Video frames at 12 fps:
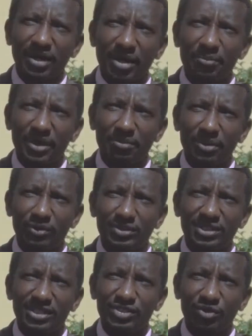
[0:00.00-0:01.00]
happy
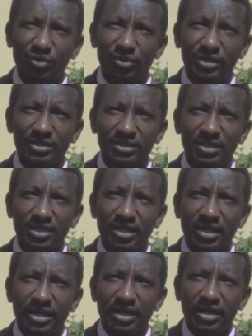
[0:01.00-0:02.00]
about this college
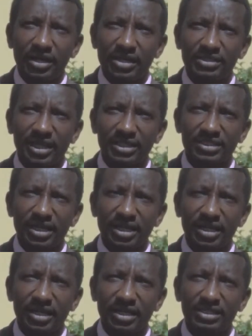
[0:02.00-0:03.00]
is
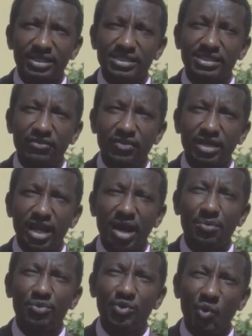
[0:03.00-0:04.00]
that it is giving
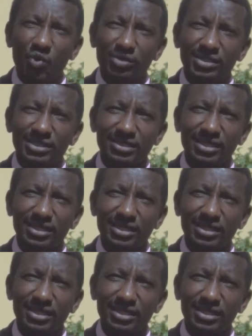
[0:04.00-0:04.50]
a broad